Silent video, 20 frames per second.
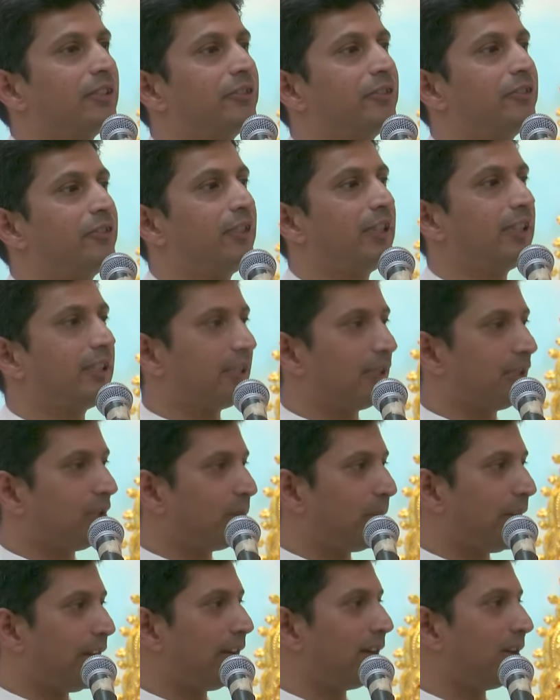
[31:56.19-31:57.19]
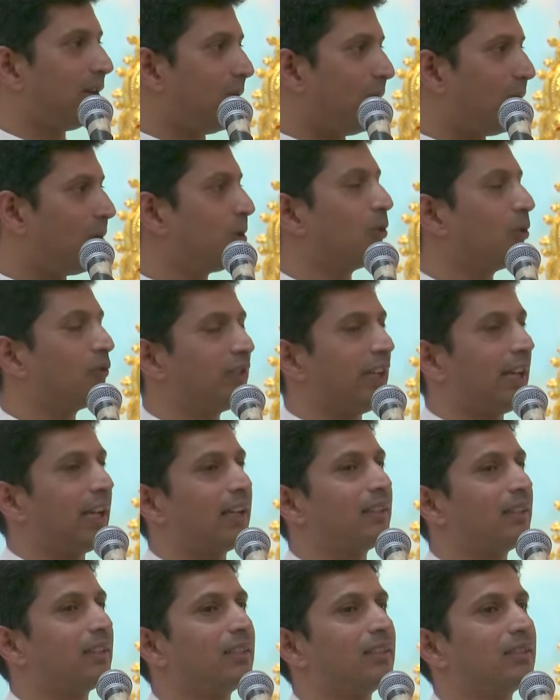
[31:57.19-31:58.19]
fritter away all of
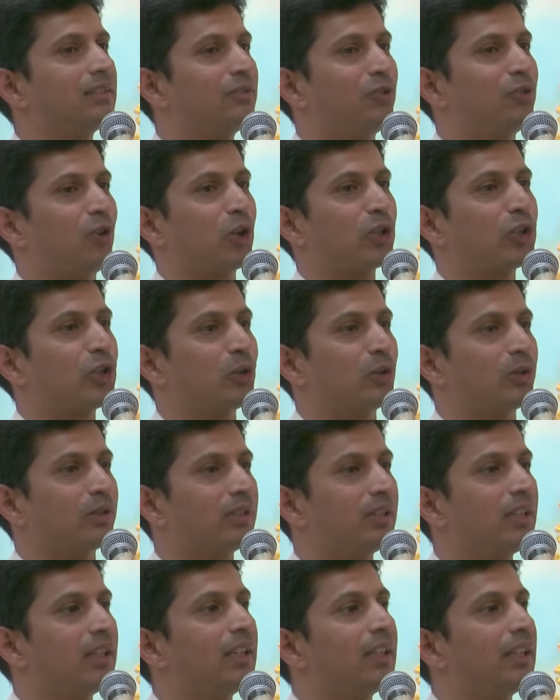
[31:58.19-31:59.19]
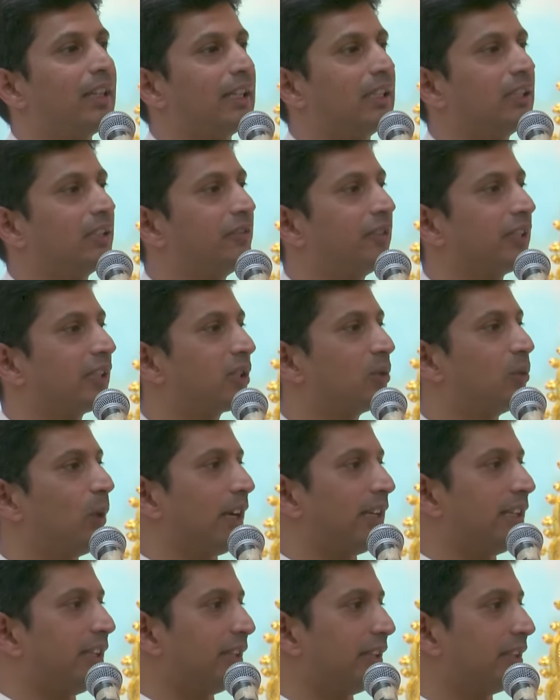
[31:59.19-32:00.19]
their fortune in the first
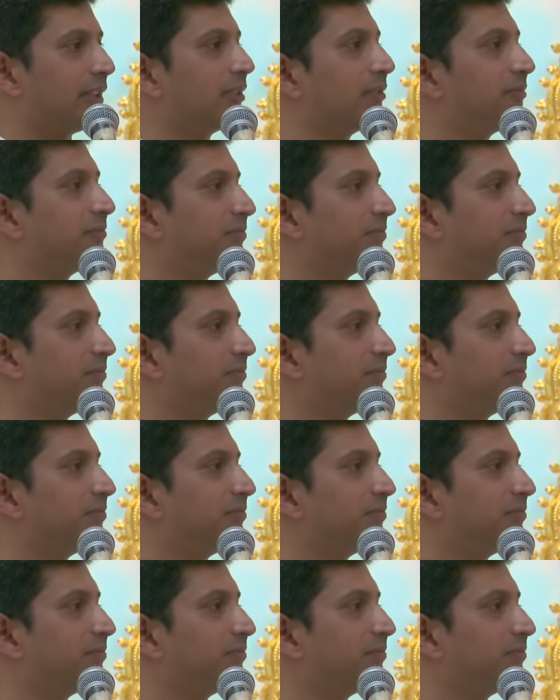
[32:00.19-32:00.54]
1 year.